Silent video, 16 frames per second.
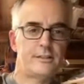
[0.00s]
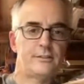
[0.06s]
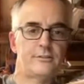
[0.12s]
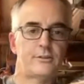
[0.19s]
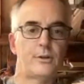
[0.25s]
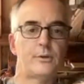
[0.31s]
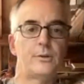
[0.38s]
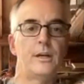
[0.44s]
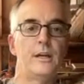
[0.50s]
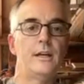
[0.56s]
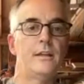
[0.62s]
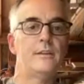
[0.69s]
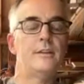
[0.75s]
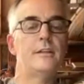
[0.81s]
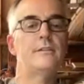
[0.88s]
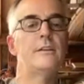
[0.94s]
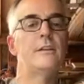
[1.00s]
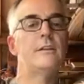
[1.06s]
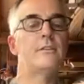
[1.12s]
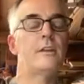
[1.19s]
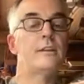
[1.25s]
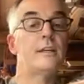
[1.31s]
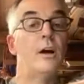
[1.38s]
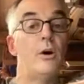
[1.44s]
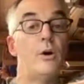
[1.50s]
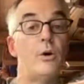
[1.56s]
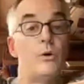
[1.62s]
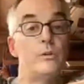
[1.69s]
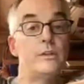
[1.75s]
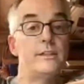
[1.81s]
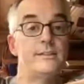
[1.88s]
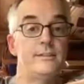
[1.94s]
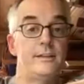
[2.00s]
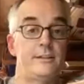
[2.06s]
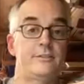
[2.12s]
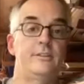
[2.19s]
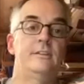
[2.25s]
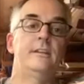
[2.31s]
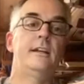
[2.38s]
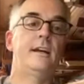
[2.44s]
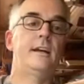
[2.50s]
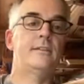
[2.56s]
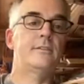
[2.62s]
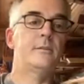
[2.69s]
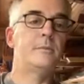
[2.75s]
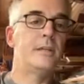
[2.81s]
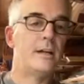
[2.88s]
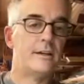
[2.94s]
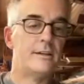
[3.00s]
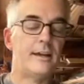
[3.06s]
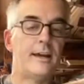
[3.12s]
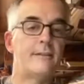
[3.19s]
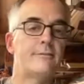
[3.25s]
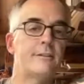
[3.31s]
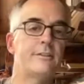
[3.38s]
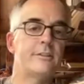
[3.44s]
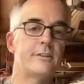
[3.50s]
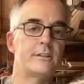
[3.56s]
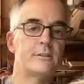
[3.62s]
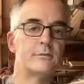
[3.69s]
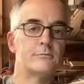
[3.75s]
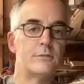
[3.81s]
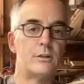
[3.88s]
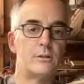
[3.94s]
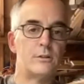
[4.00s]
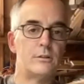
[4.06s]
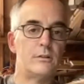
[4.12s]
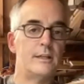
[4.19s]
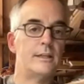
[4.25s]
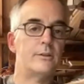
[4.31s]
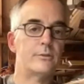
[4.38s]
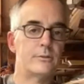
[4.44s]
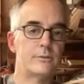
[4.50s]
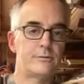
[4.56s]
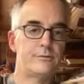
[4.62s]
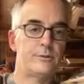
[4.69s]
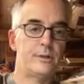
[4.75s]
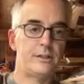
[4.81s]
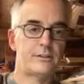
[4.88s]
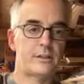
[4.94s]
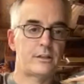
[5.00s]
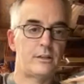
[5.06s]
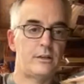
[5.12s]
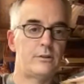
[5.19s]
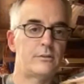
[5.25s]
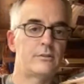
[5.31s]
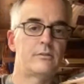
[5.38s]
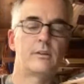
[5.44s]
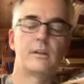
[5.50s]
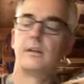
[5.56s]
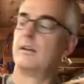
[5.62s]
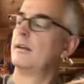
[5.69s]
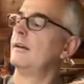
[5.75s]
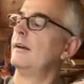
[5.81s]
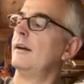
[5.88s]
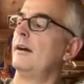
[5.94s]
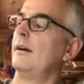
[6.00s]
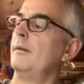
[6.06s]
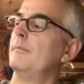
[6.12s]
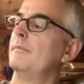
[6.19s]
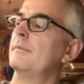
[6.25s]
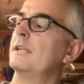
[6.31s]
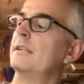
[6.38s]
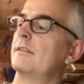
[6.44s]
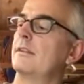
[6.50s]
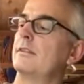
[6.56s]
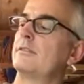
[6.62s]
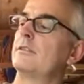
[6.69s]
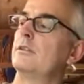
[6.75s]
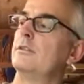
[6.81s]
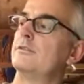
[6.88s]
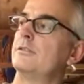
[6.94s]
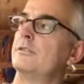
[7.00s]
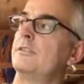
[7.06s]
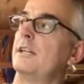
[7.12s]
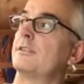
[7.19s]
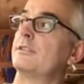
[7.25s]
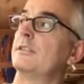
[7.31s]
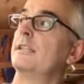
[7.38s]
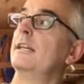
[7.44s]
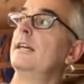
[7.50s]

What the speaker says: So this is the only section that has to be on every single roll in order for it to close, is this closure section.